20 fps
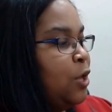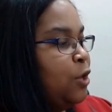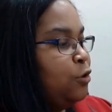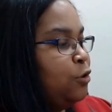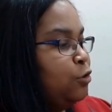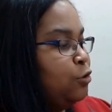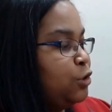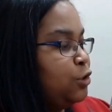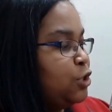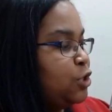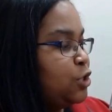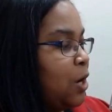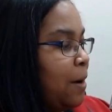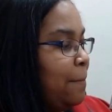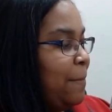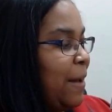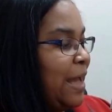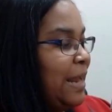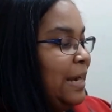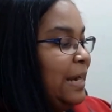"You'll
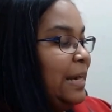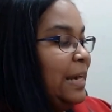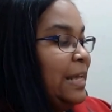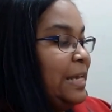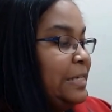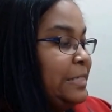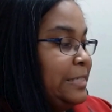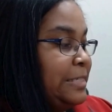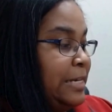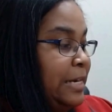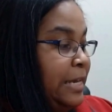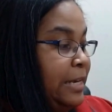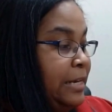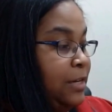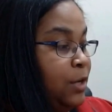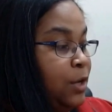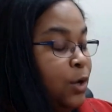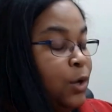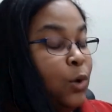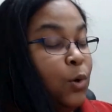start by listening.
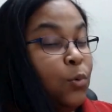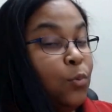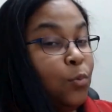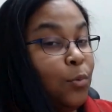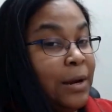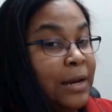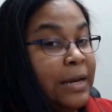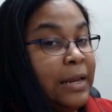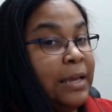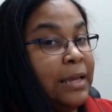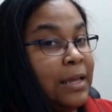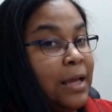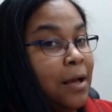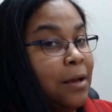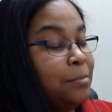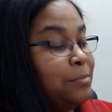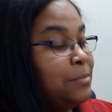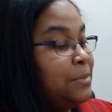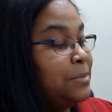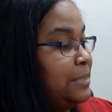Reading
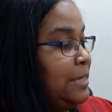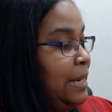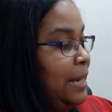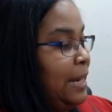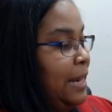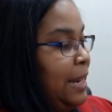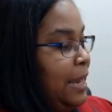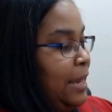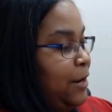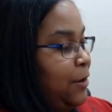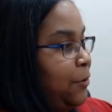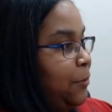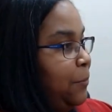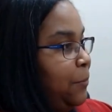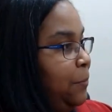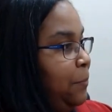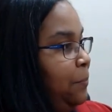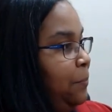comes later."